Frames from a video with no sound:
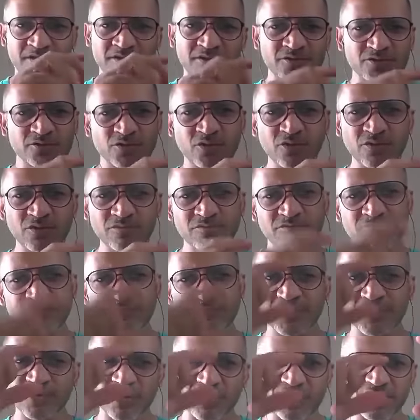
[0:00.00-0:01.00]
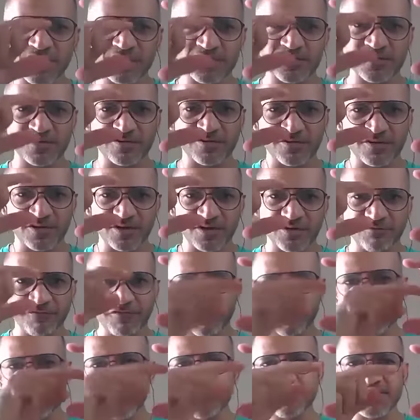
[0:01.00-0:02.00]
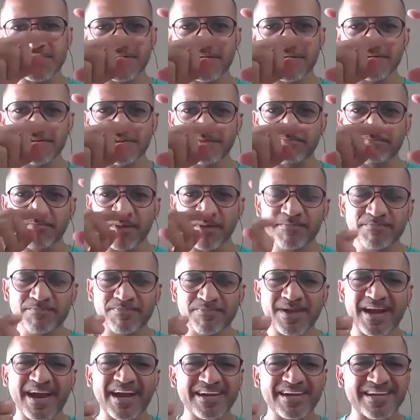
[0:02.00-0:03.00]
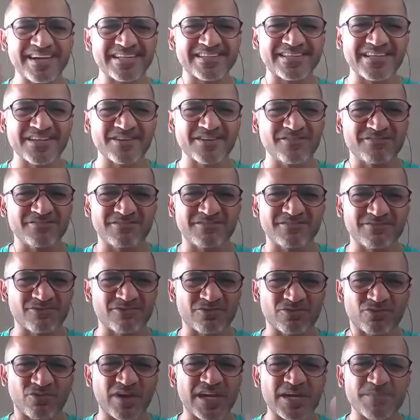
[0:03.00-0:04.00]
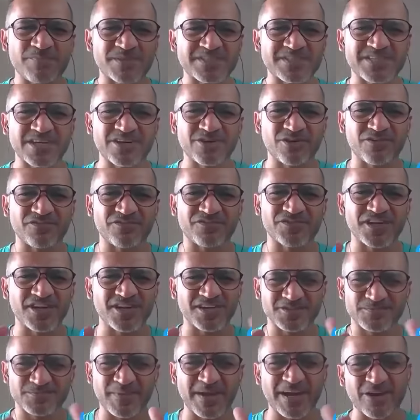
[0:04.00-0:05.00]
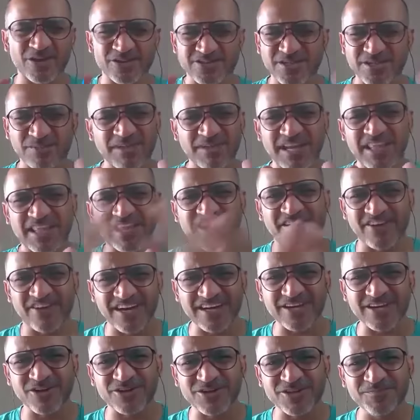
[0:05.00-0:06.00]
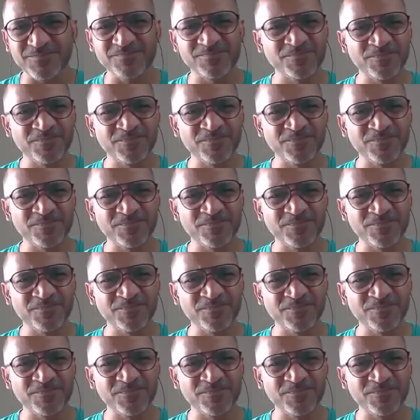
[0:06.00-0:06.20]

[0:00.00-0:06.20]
So we got 50% of the bump at, I think, 20% of the spend or something like that, right, Gautam?